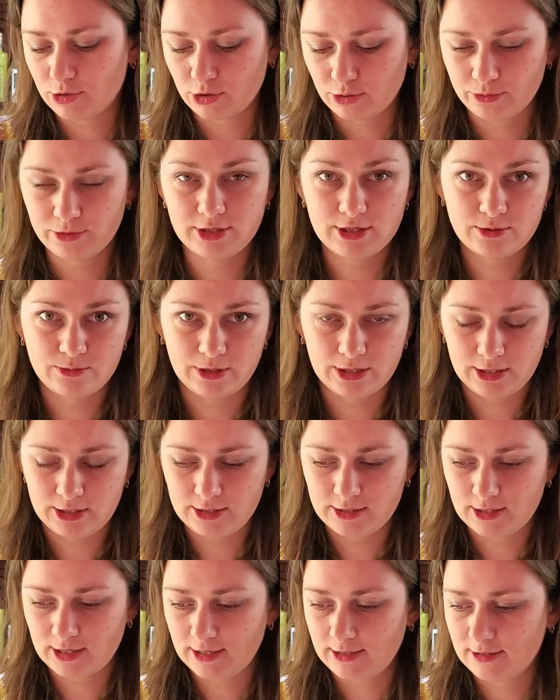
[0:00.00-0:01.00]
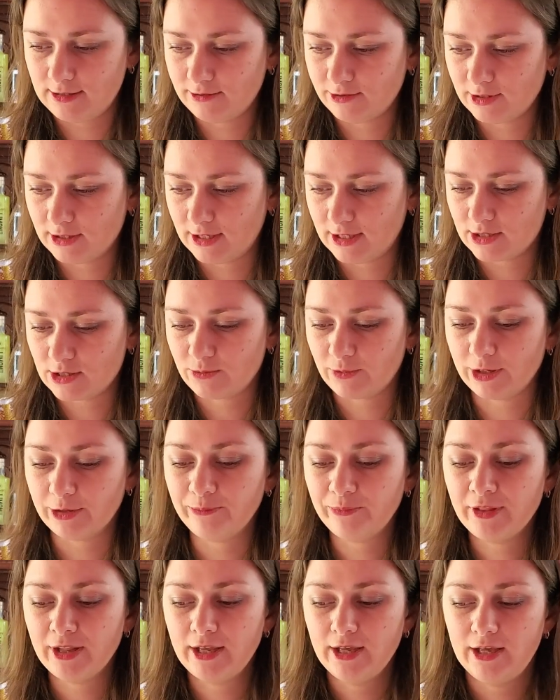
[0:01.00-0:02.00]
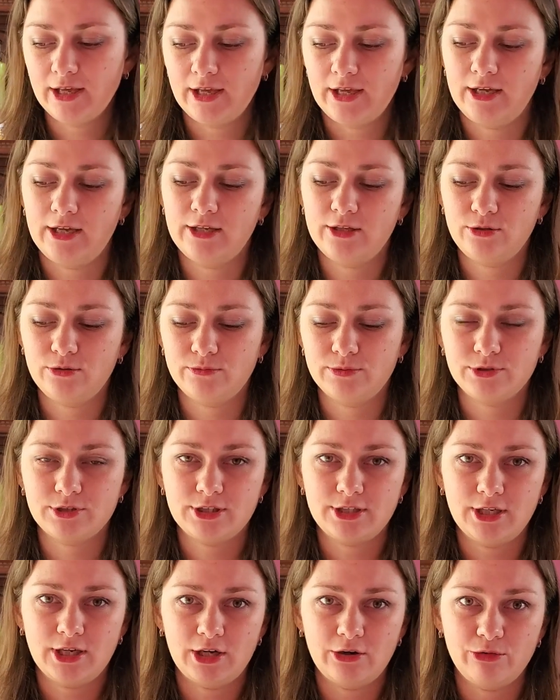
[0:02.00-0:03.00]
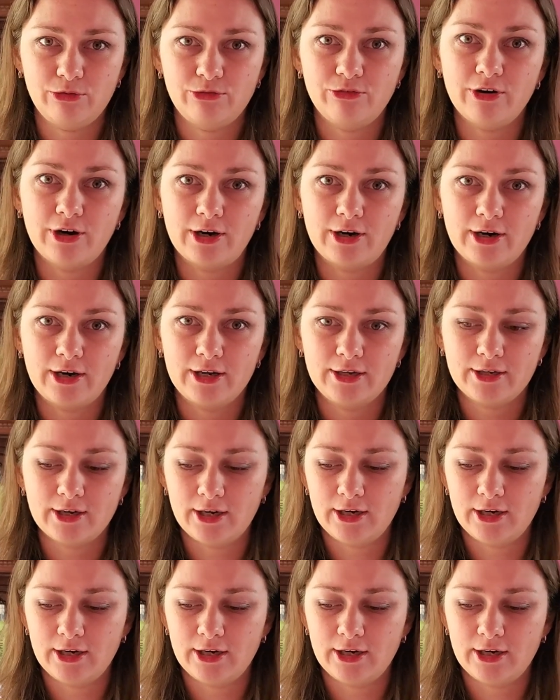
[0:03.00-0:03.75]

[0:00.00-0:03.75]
So this one is until the next one, and you will see how far I